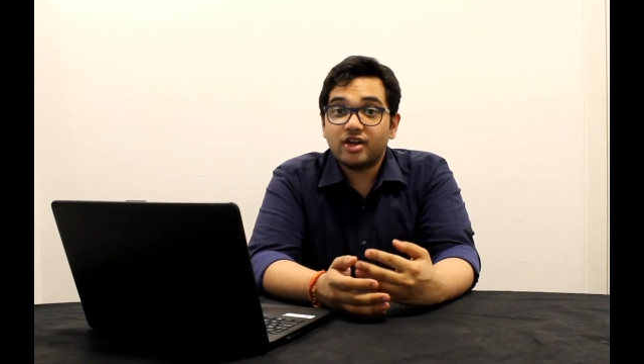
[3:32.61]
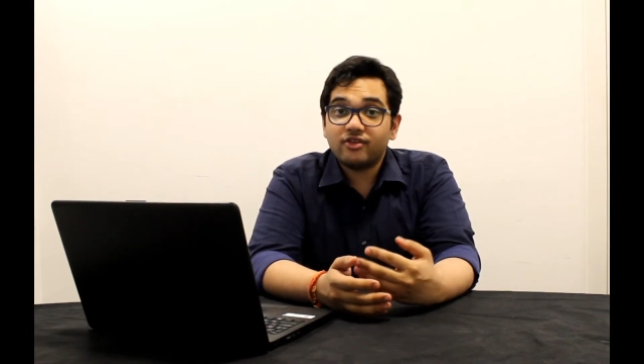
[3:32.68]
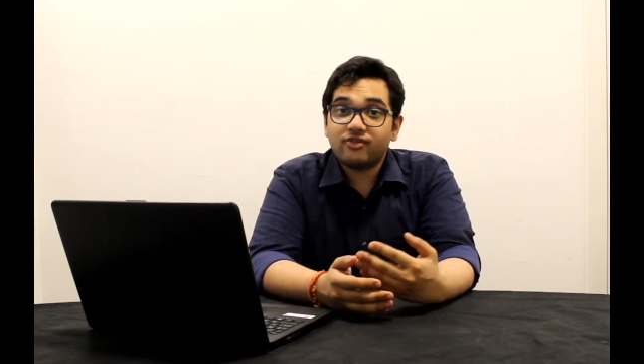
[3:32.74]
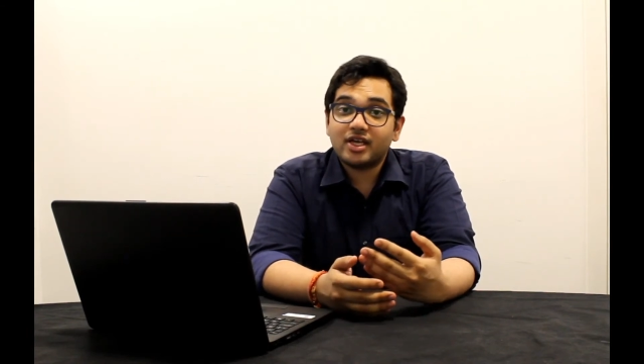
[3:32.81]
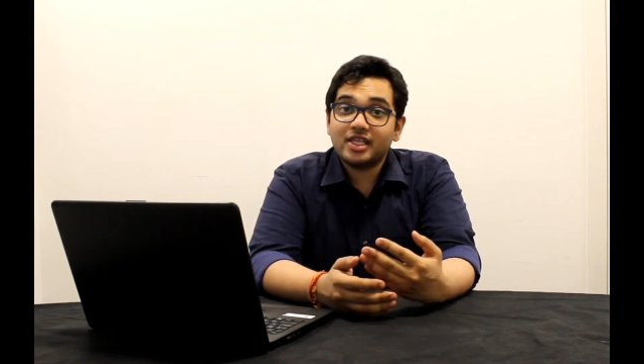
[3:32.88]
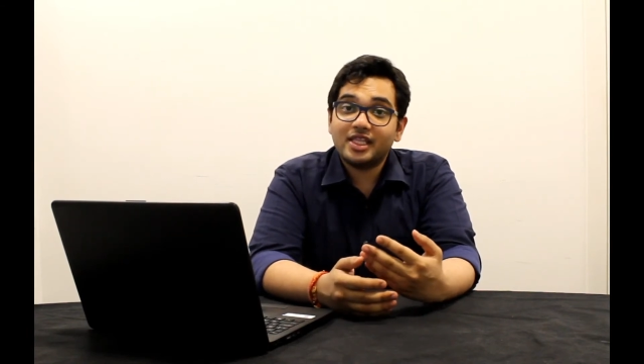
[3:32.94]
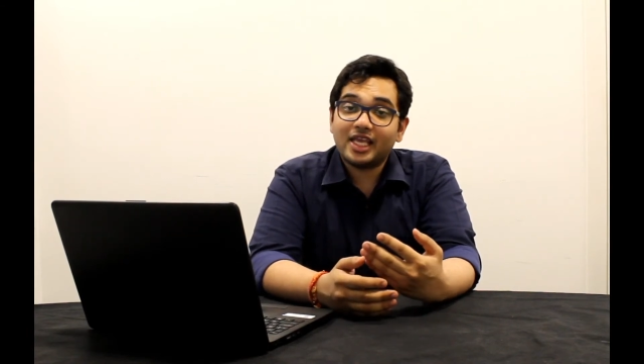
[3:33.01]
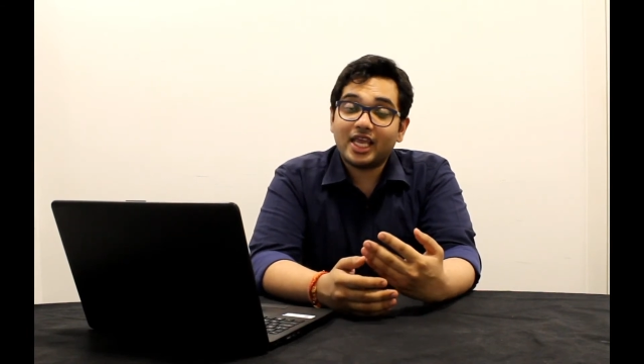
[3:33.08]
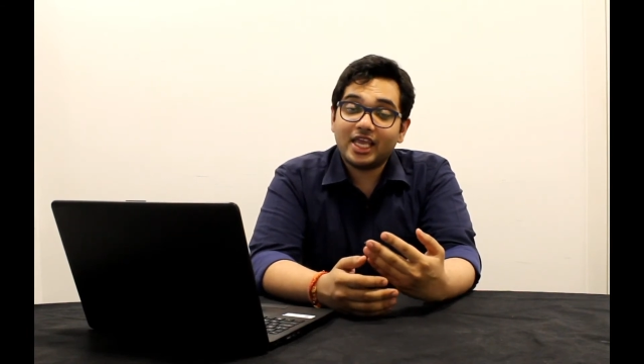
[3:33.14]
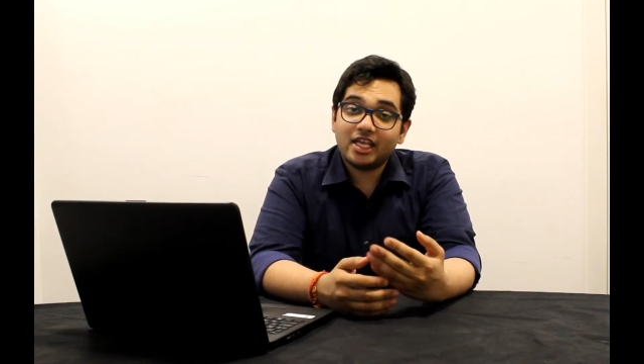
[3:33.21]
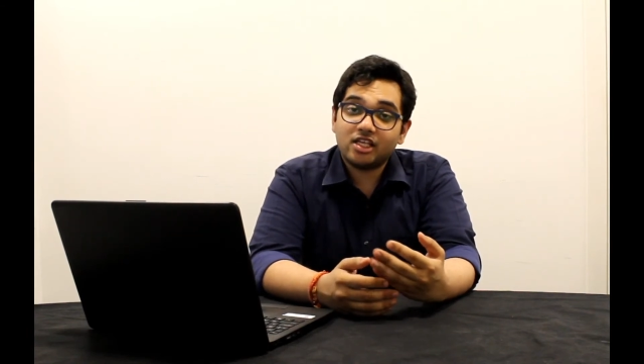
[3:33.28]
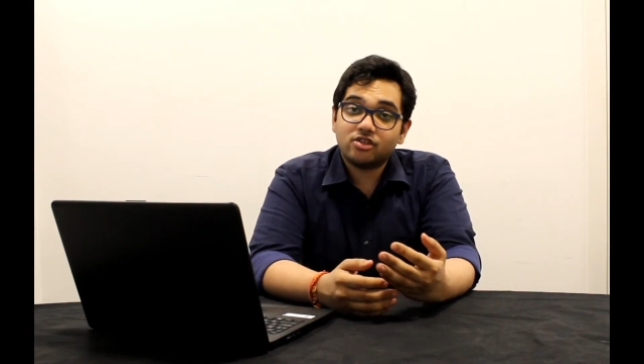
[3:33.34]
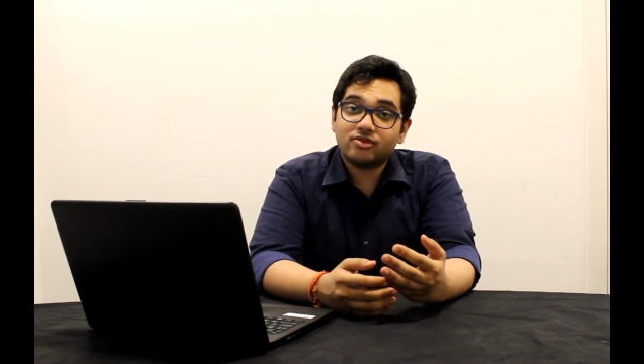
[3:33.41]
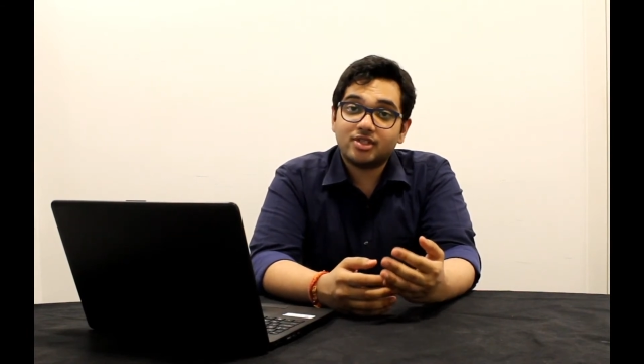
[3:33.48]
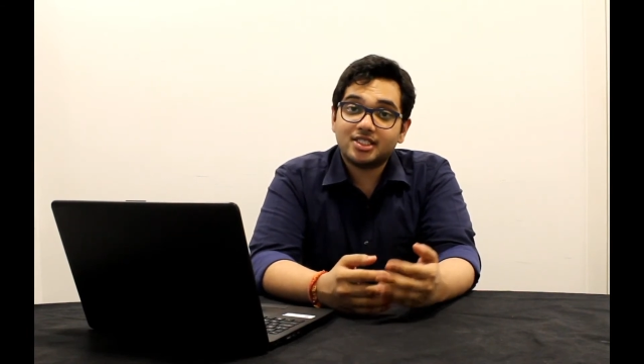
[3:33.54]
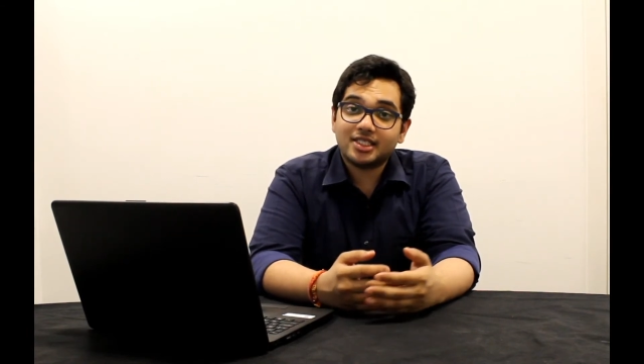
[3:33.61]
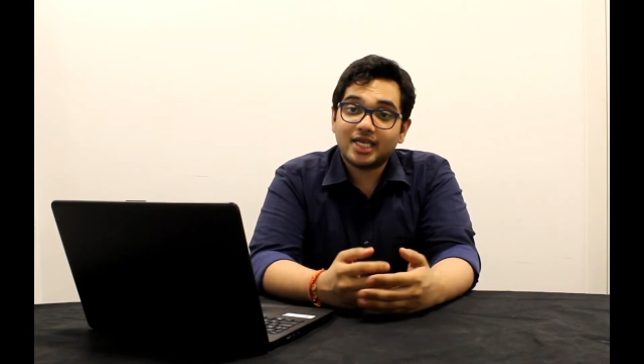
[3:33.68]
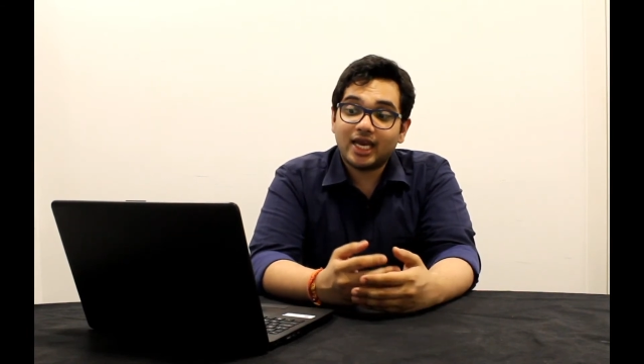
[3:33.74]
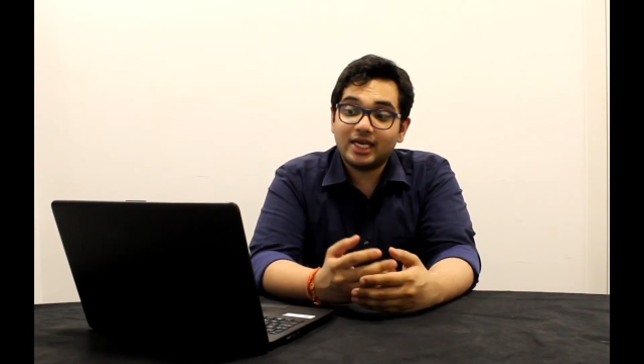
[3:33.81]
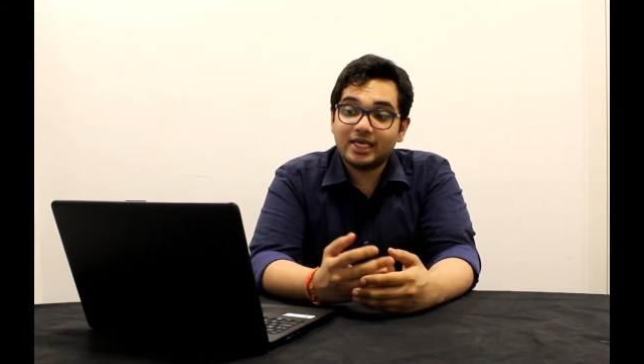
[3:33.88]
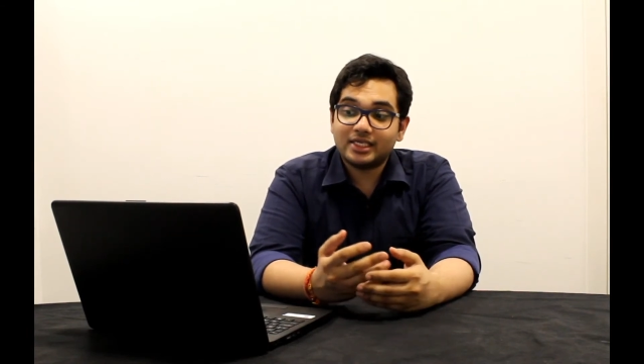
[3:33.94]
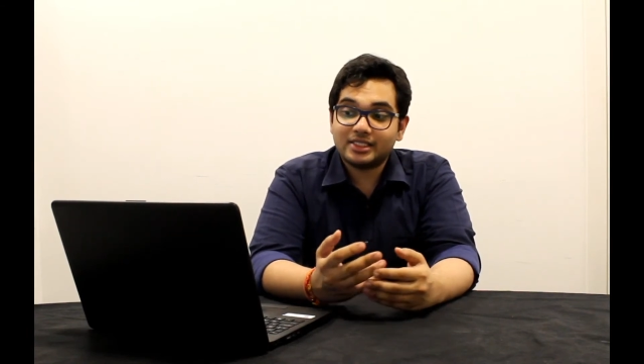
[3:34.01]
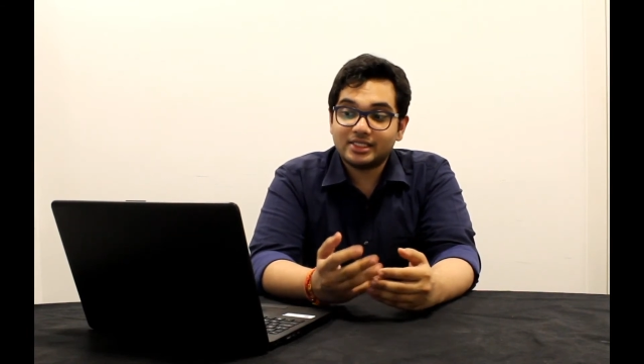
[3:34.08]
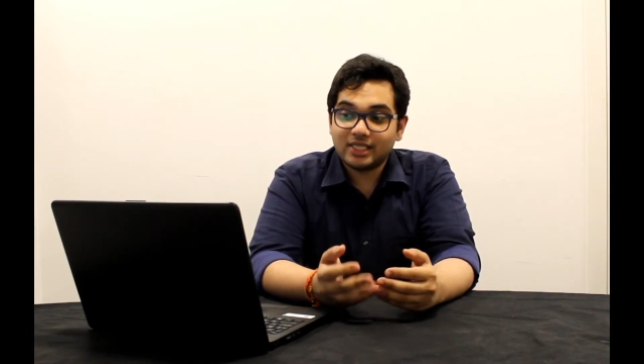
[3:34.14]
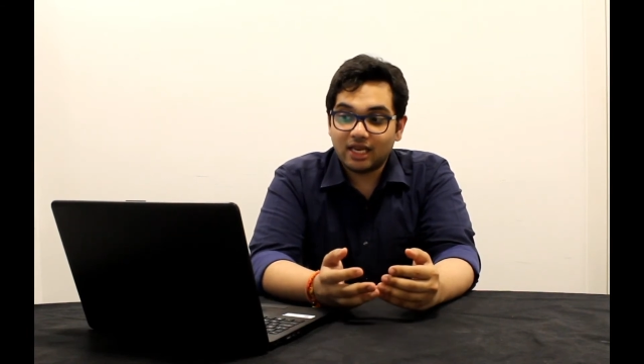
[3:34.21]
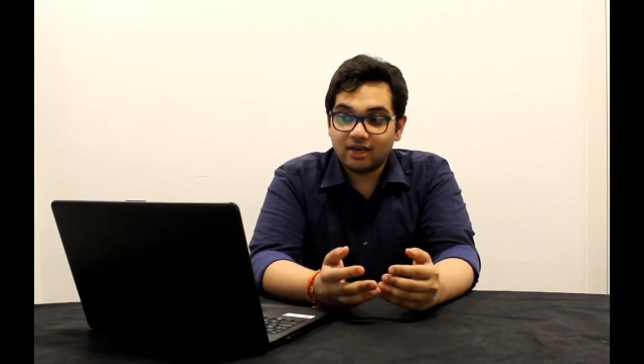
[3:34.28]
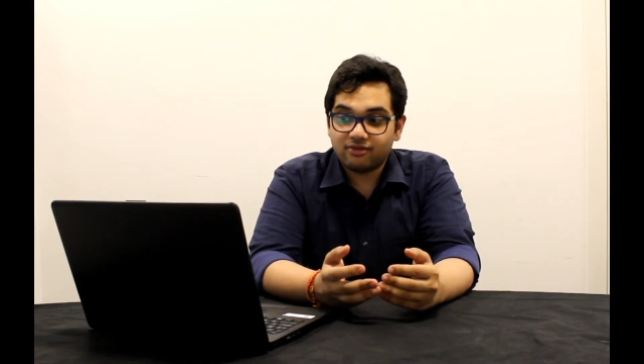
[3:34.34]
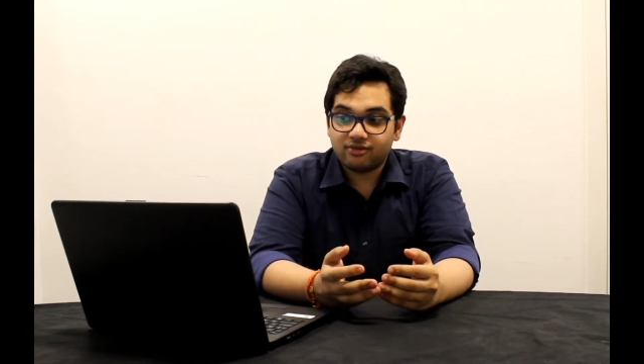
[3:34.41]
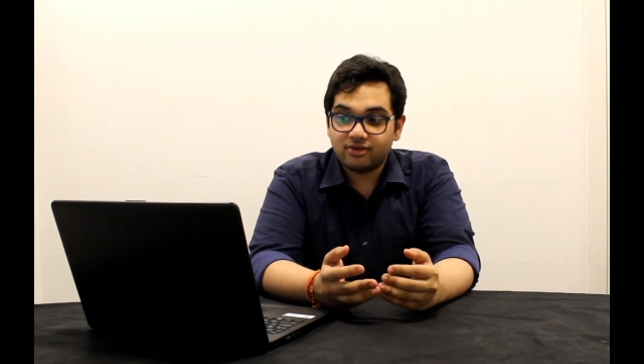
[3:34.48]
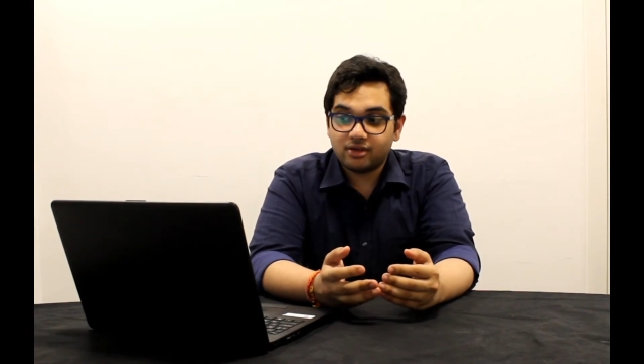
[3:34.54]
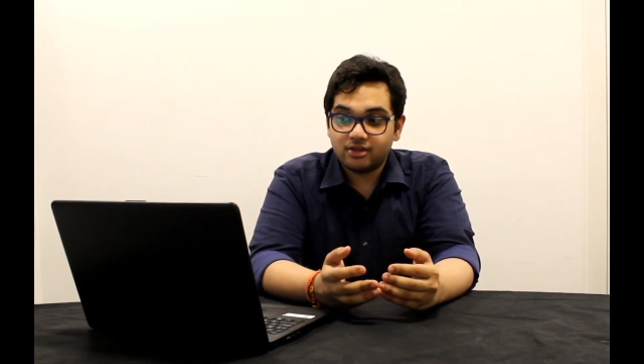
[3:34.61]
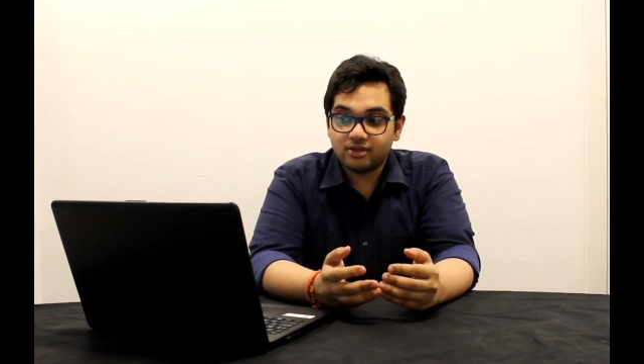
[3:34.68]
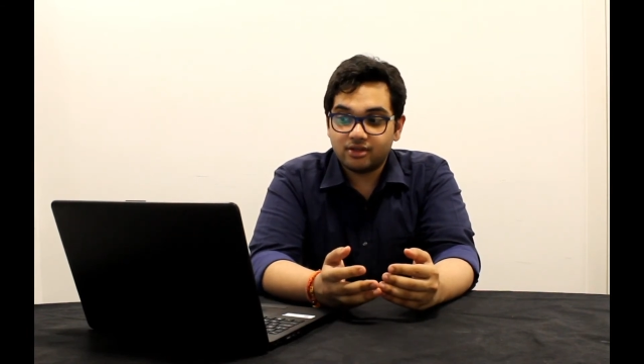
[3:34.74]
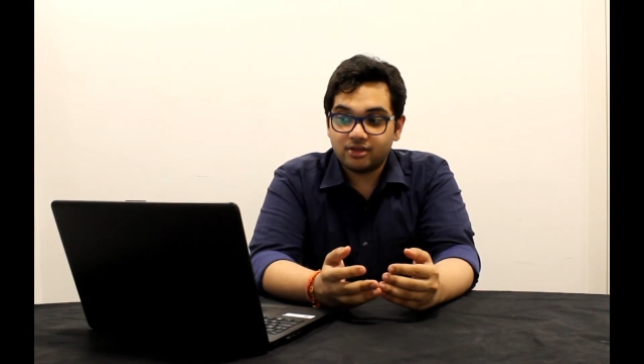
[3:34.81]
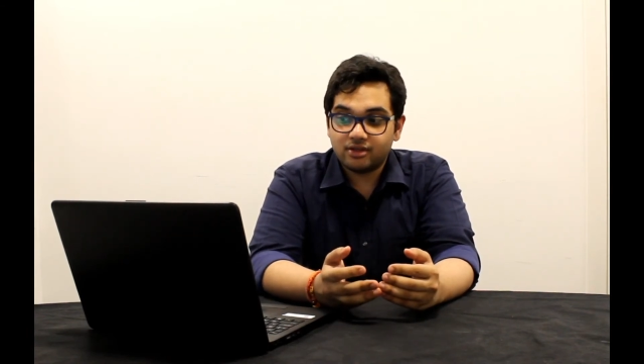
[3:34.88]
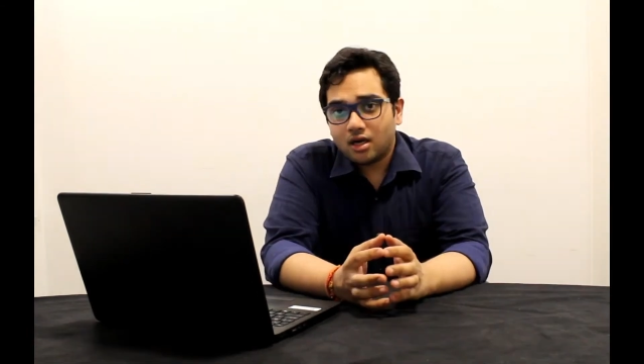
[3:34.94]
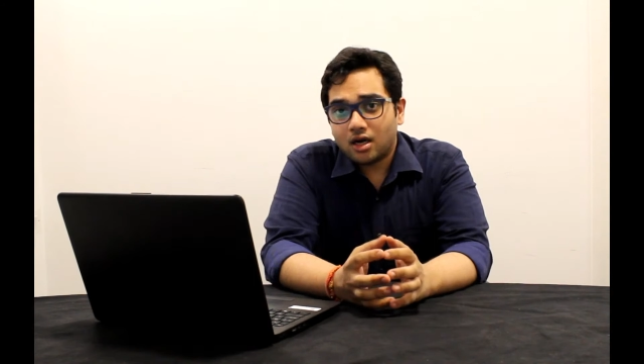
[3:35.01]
to verify the age of the child itself.